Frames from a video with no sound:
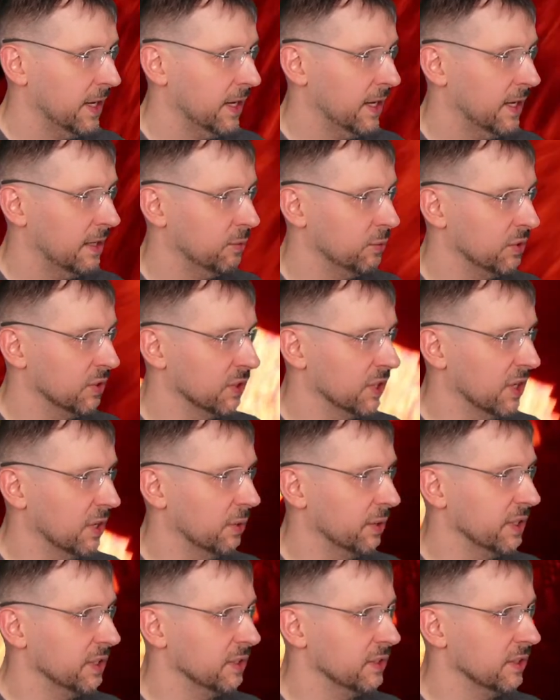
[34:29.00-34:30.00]
And we'll
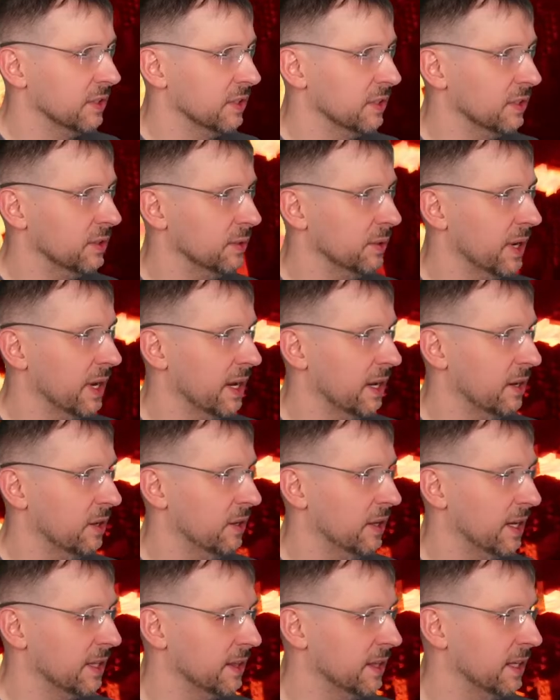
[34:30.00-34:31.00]
go into the new
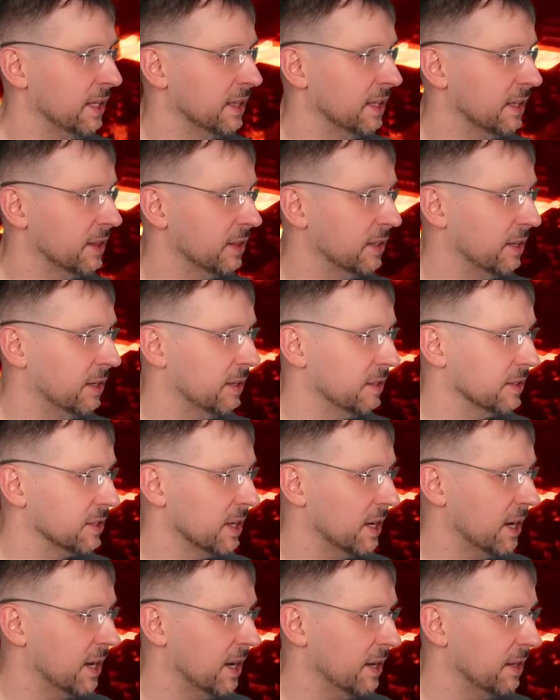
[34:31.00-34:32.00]
hell. I think that there's